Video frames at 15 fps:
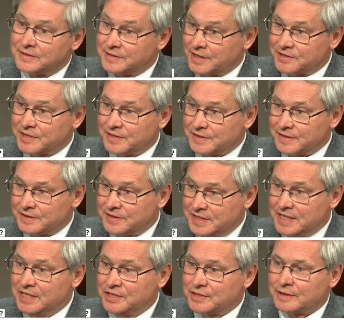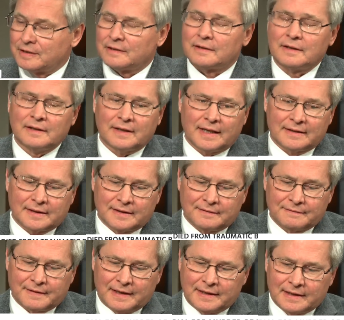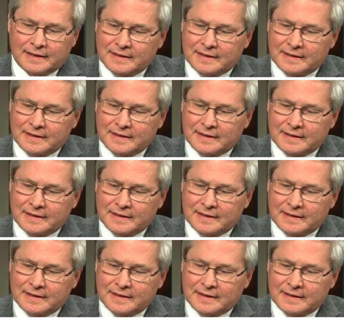such as the seizure that the defendant